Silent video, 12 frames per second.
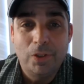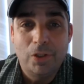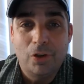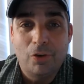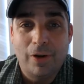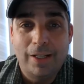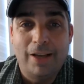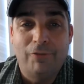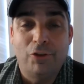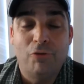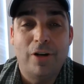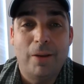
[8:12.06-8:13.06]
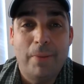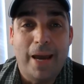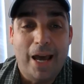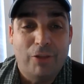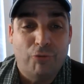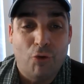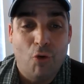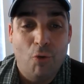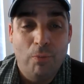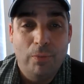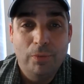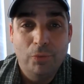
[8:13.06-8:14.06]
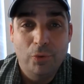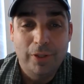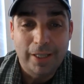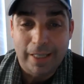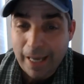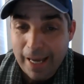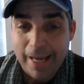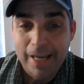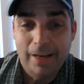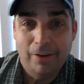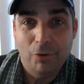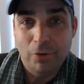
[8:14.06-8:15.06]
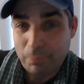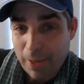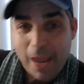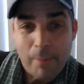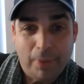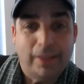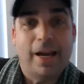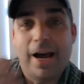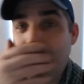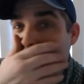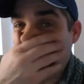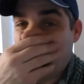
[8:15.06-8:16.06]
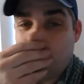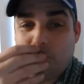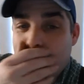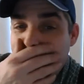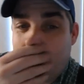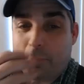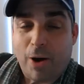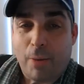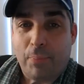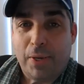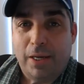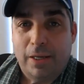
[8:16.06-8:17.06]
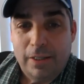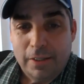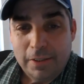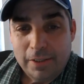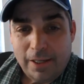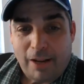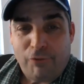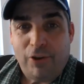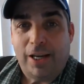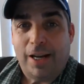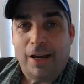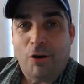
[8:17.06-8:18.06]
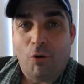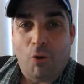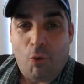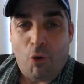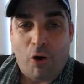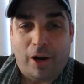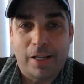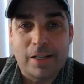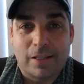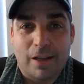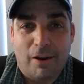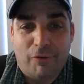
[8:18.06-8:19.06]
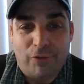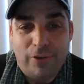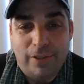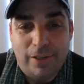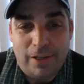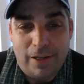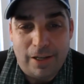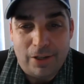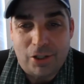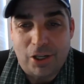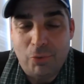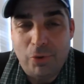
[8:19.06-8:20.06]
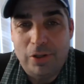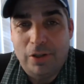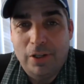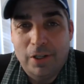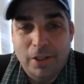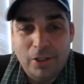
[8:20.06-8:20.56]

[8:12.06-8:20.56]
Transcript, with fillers: you know I left her in the bathroom with a gate with paper down. She was only a puppy, and I figured I'd go to work and stuff, and and she would